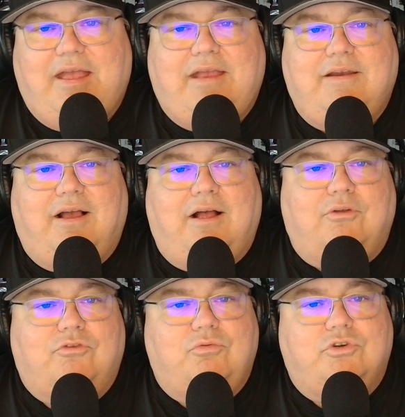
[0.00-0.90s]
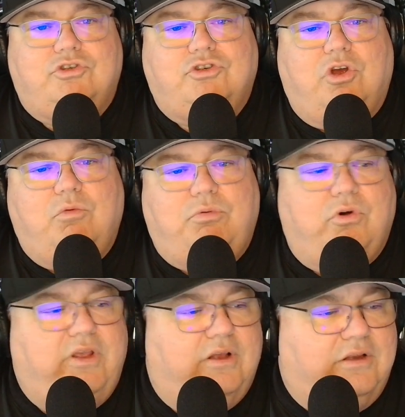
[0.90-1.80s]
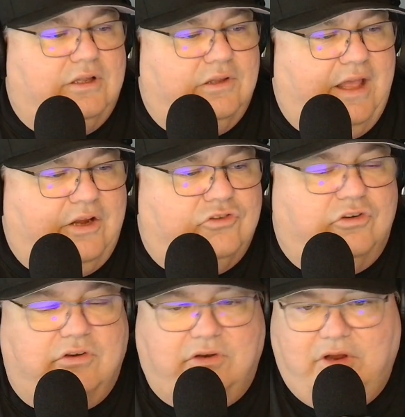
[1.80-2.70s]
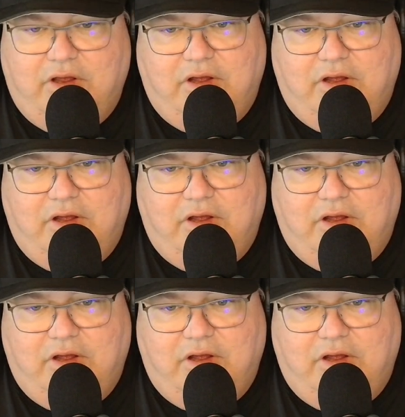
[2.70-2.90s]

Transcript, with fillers: and I'll do a show putting a collection